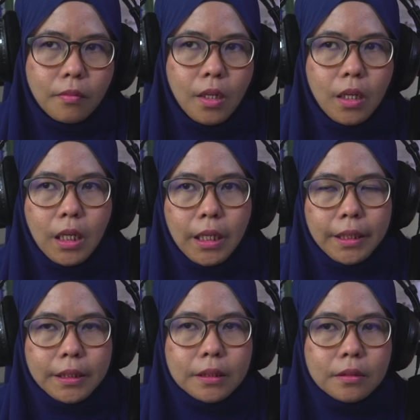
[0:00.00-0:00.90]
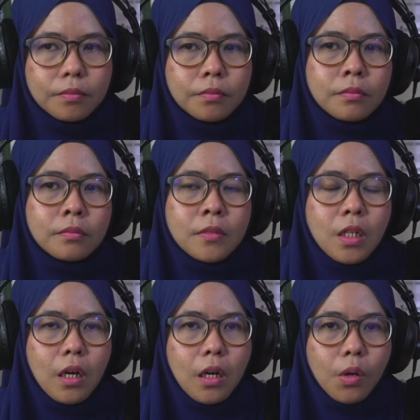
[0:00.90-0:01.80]
and
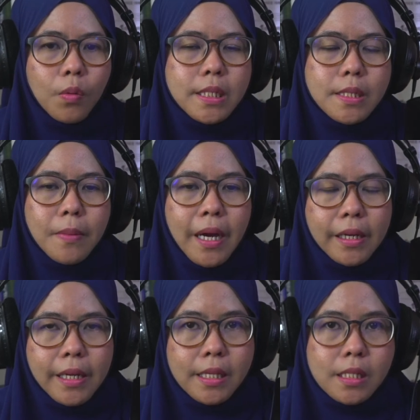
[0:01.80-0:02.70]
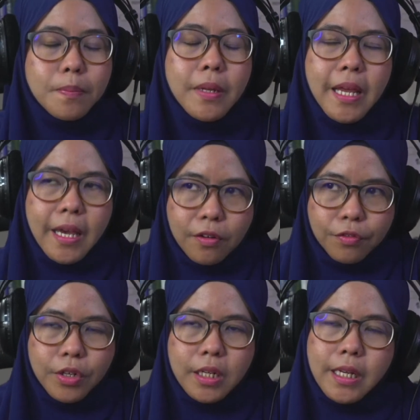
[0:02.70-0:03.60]
what's my next plan
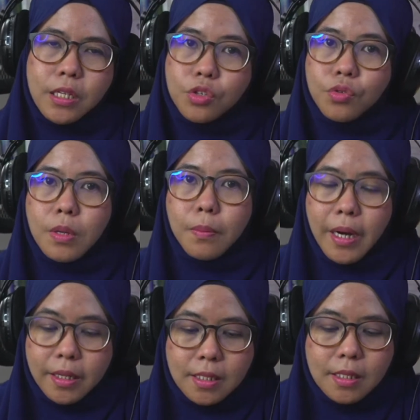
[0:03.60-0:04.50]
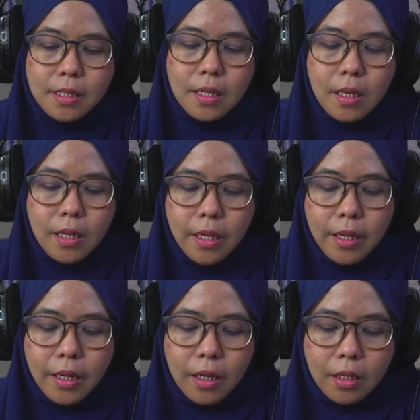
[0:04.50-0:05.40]
for the next 3 months.
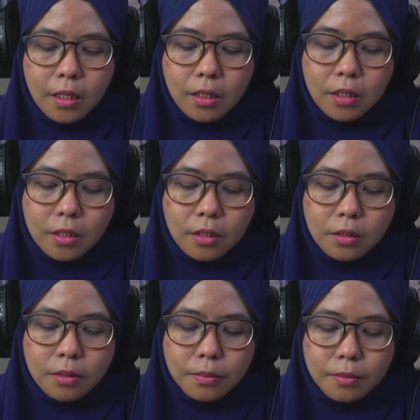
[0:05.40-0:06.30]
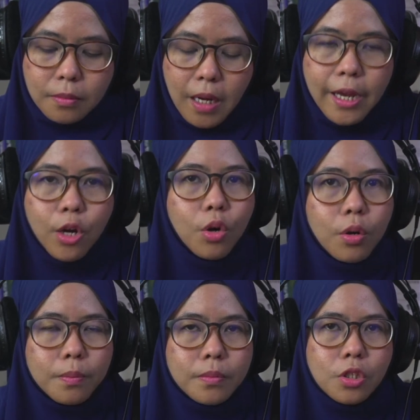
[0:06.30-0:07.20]
I
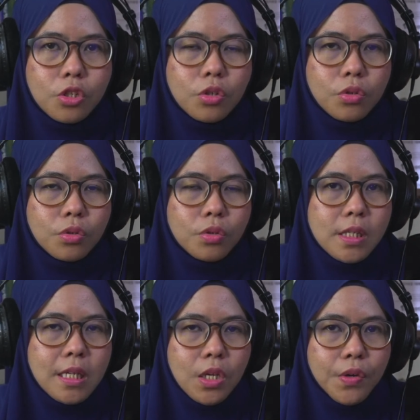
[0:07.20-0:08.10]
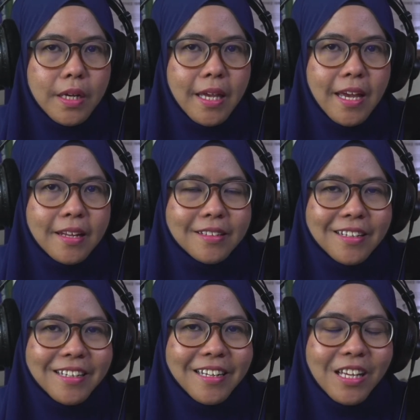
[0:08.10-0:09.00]
hope to see you again
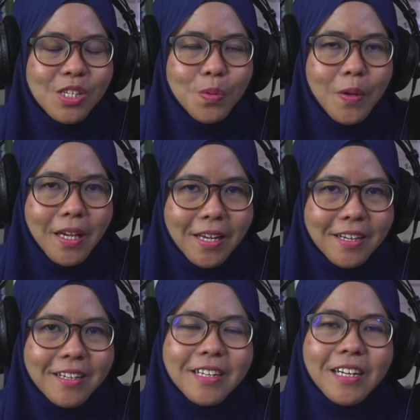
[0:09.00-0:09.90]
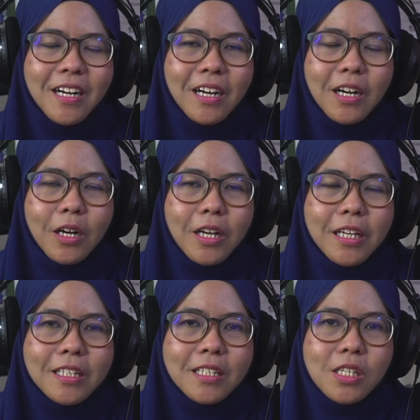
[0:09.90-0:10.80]
next week
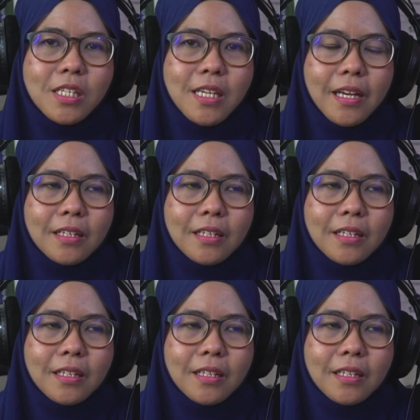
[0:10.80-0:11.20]
inside